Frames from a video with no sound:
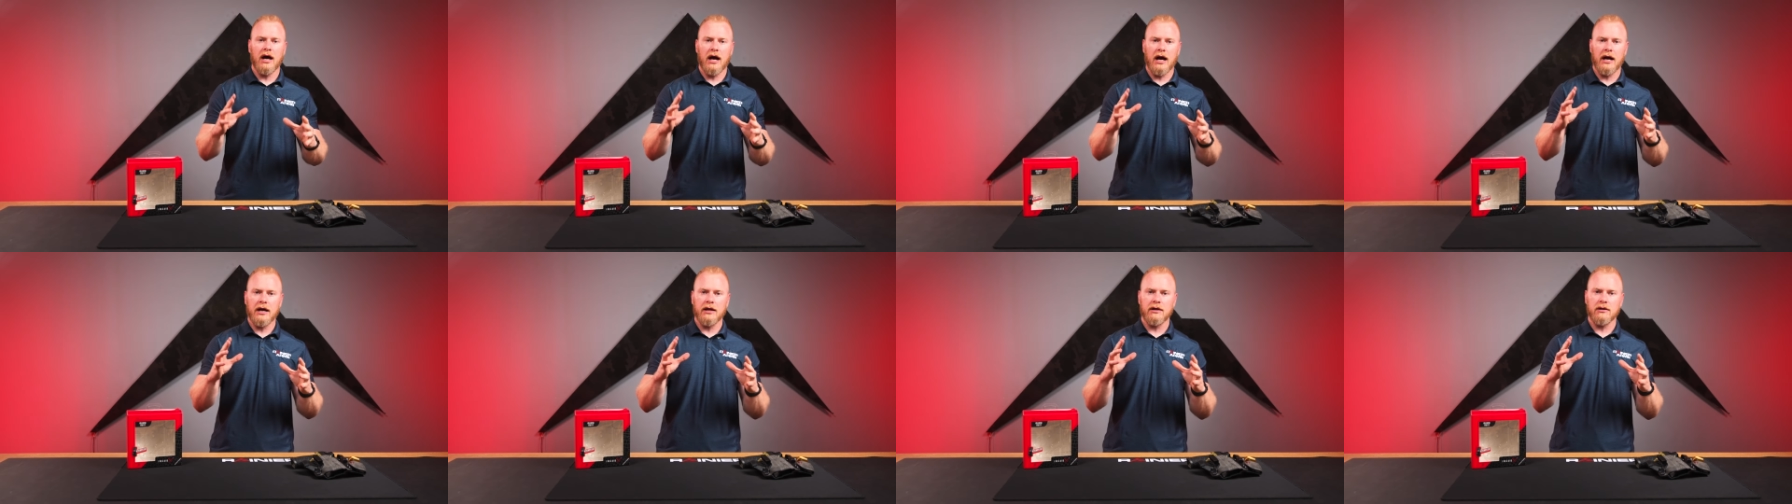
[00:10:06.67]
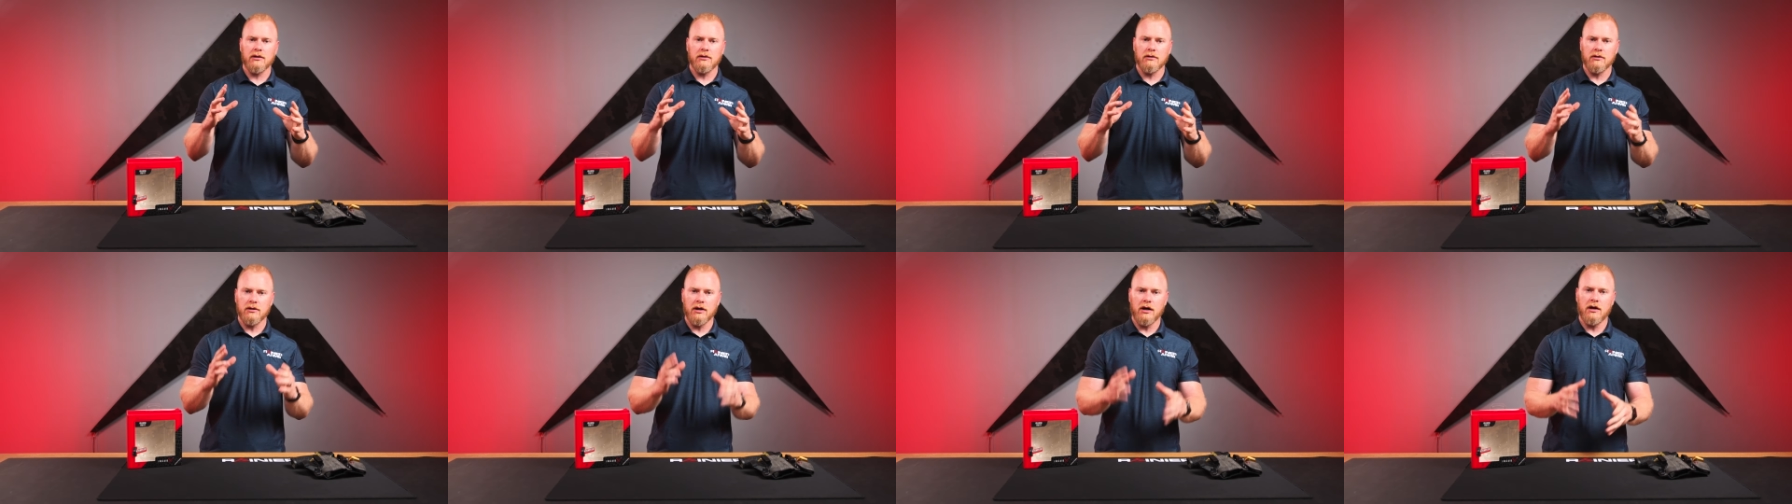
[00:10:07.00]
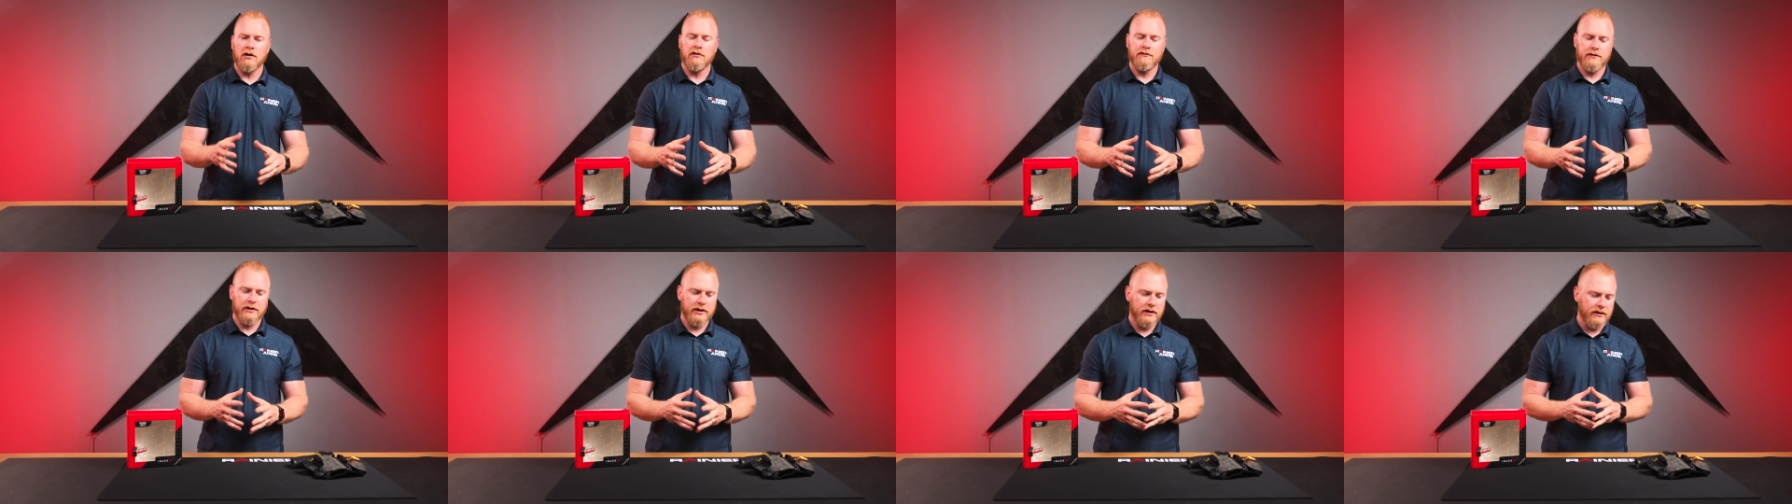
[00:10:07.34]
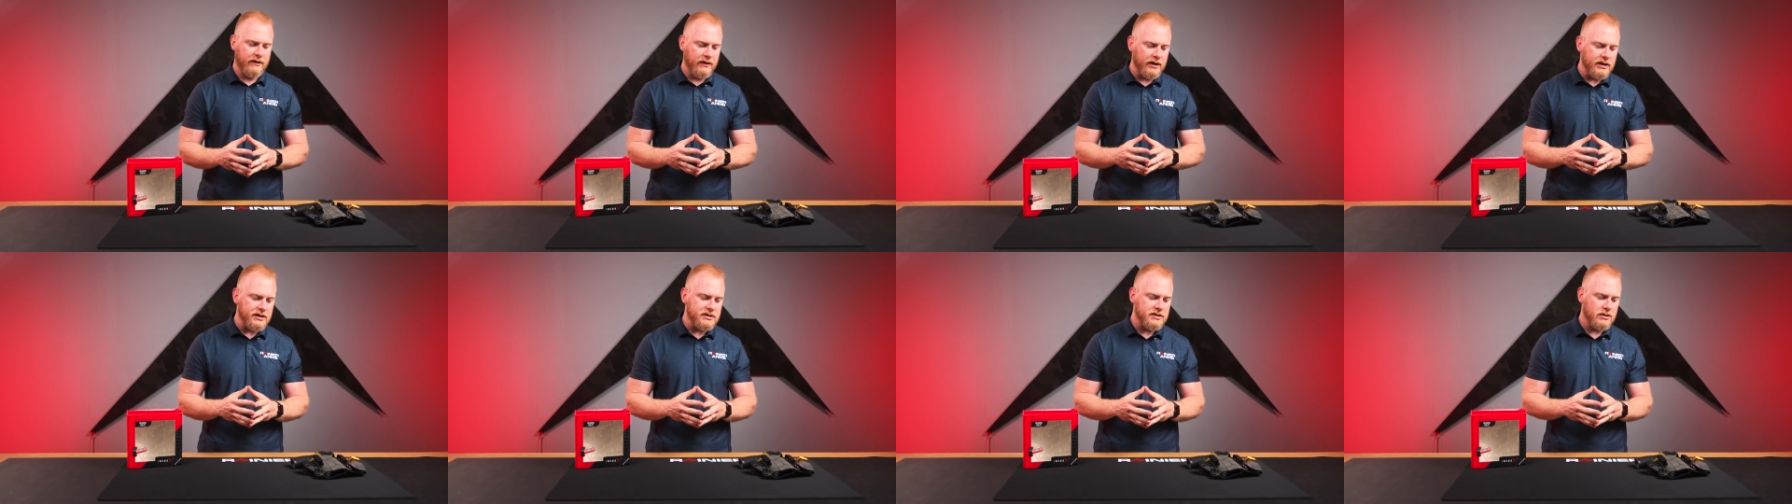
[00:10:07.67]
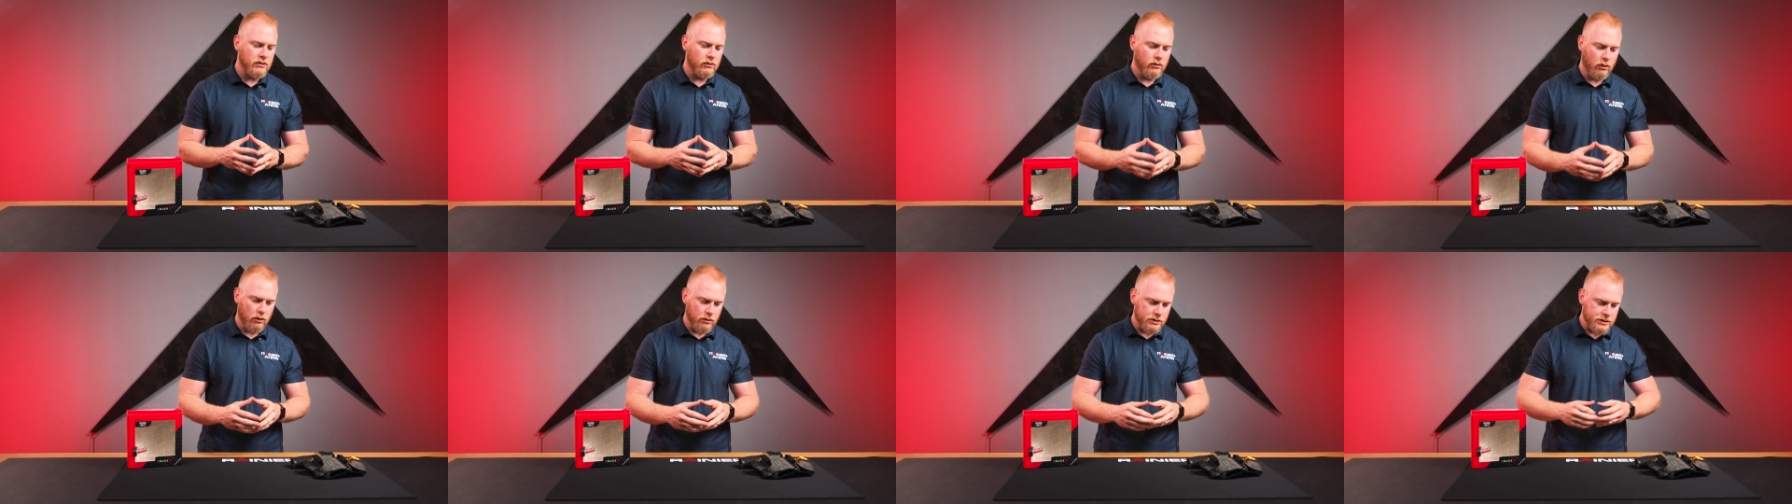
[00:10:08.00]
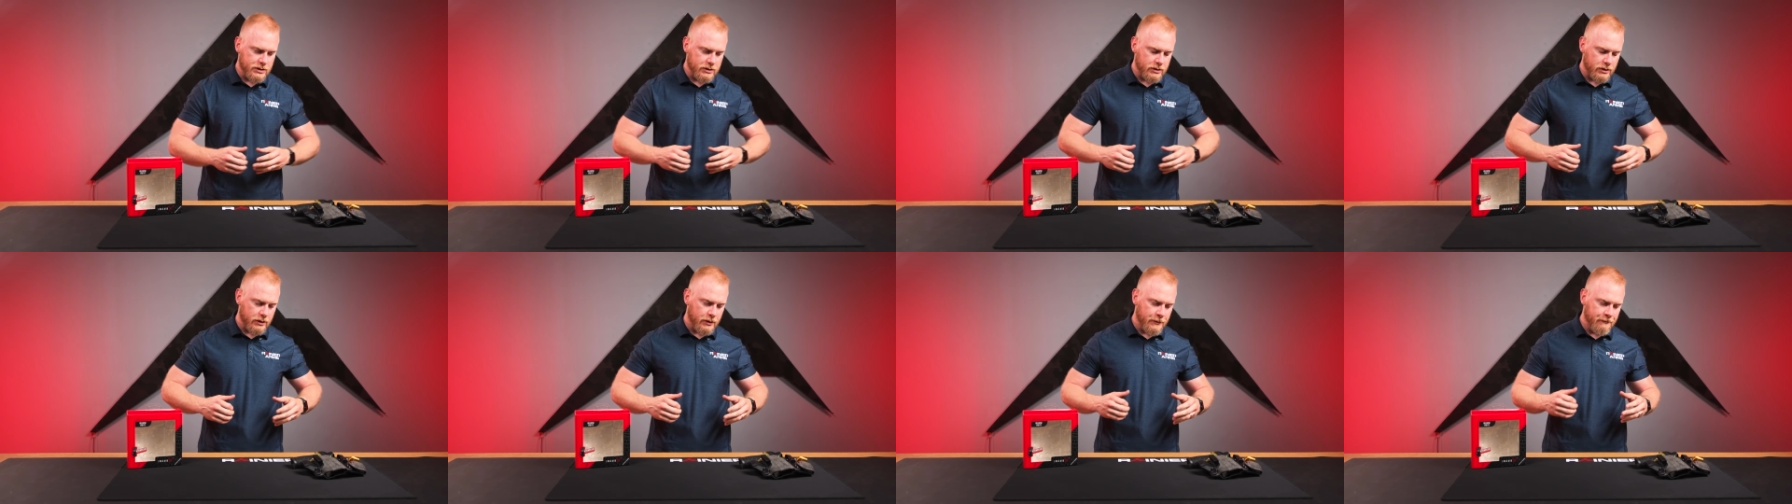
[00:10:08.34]
I love this
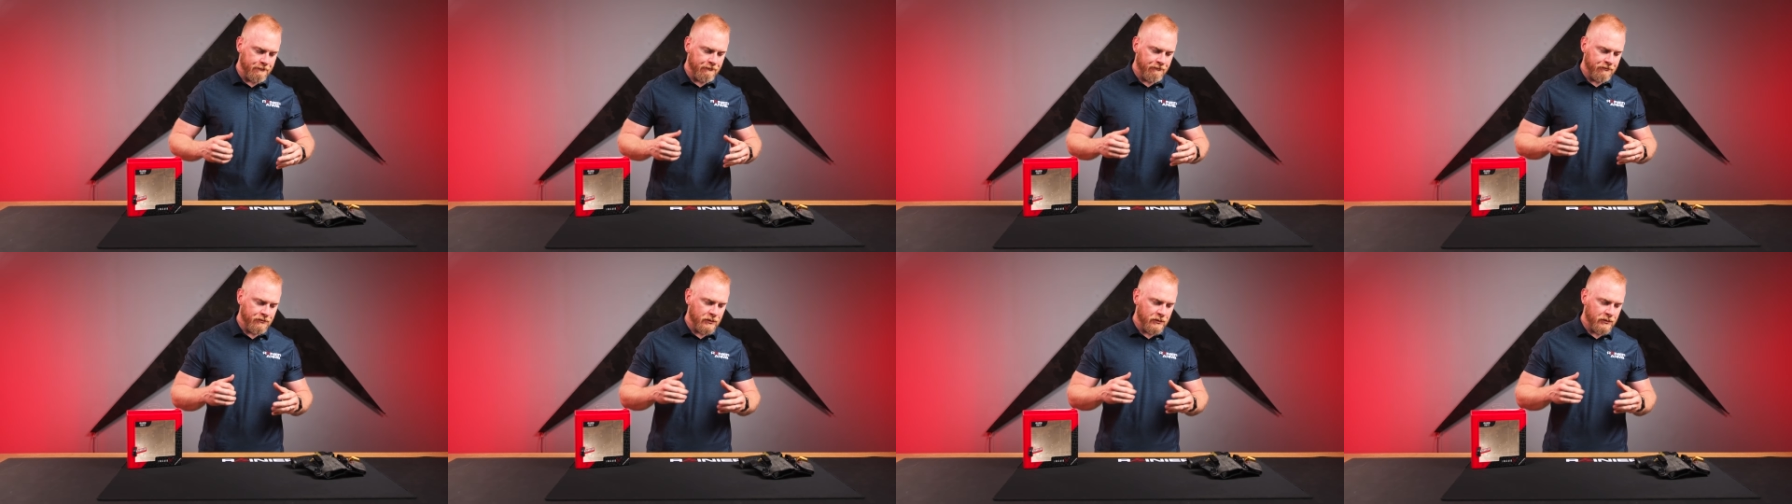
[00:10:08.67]
holster